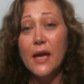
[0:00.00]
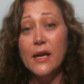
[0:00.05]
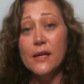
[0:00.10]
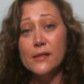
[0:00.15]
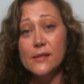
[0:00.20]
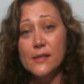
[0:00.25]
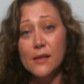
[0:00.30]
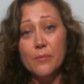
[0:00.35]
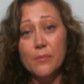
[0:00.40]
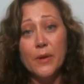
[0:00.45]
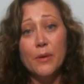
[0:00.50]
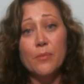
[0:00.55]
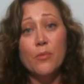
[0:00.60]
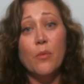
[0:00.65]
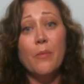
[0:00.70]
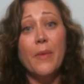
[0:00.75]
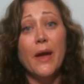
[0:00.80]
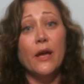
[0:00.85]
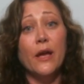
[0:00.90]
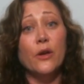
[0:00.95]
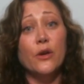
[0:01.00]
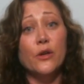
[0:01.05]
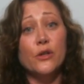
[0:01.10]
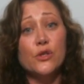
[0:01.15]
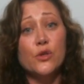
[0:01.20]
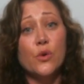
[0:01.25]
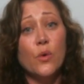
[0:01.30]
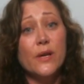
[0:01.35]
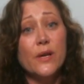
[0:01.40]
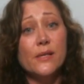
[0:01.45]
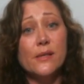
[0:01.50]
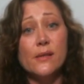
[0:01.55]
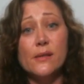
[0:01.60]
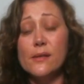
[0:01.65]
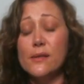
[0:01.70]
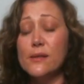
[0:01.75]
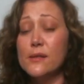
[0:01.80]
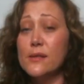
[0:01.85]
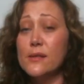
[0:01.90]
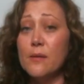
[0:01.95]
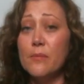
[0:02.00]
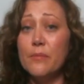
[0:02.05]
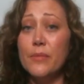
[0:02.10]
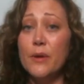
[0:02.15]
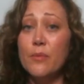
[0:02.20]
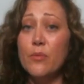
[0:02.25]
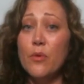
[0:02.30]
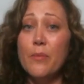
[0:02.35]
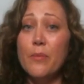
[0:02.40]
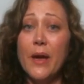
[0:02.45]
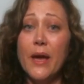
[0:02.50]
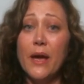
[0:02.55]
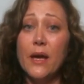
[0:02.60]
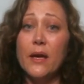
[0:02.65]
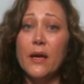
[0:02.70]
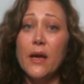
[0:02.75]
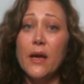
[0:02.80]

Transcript: And some people make good choices, and some people make